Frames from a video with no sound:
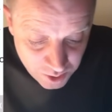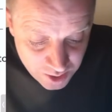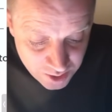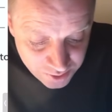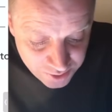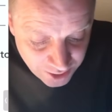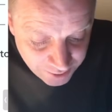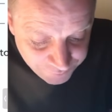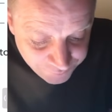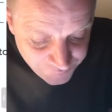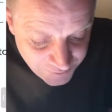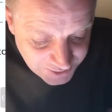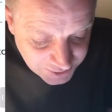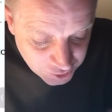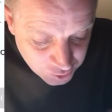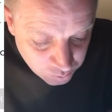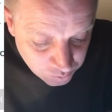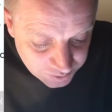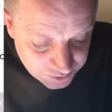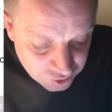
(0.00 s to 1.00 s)
That
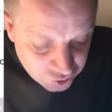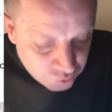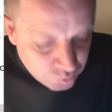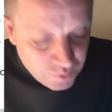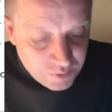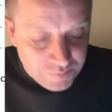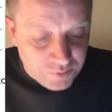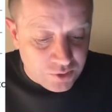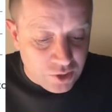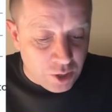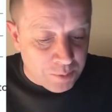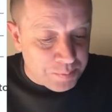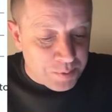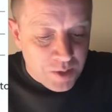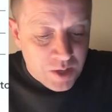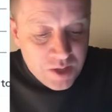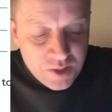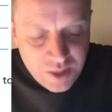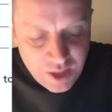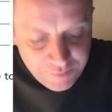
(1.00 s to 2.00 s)
vacuole is shriveled up.
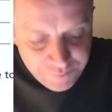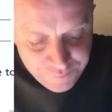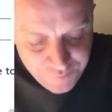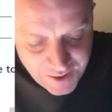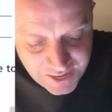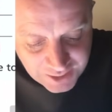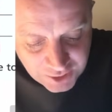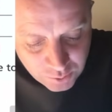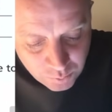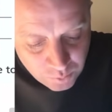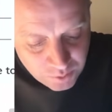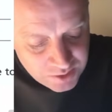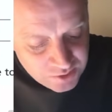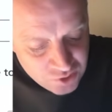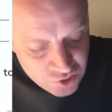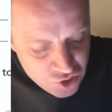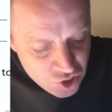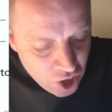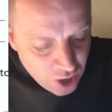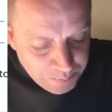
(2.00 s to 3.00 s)
That vacuole is
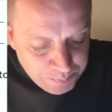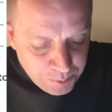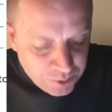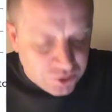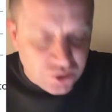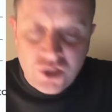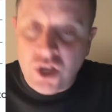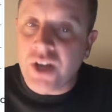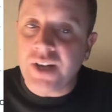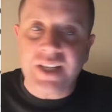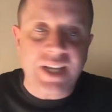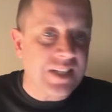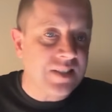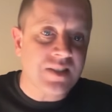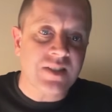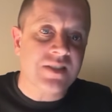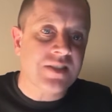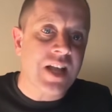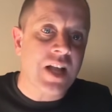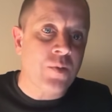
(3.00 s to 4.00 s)
not pushing out against the
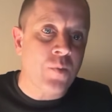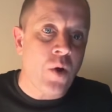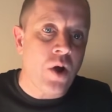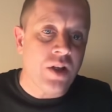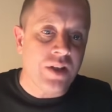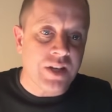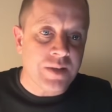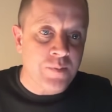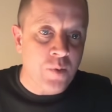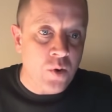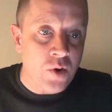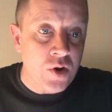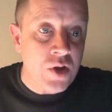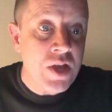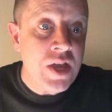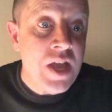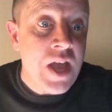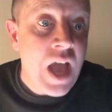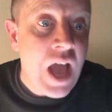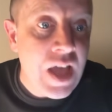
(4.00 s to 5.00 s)
cell wall anymore.
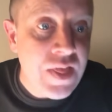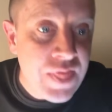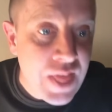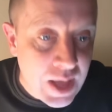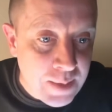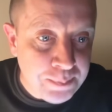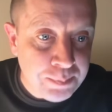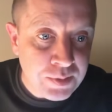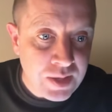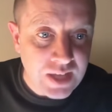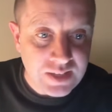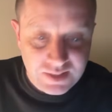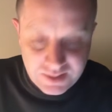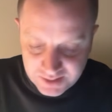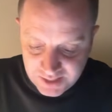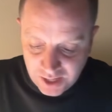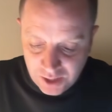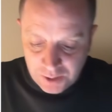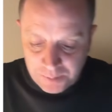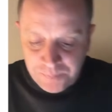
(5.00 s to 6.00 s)
And that plant
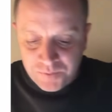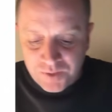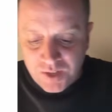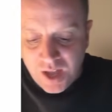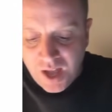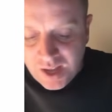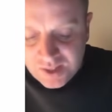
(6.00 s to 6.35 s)
cell has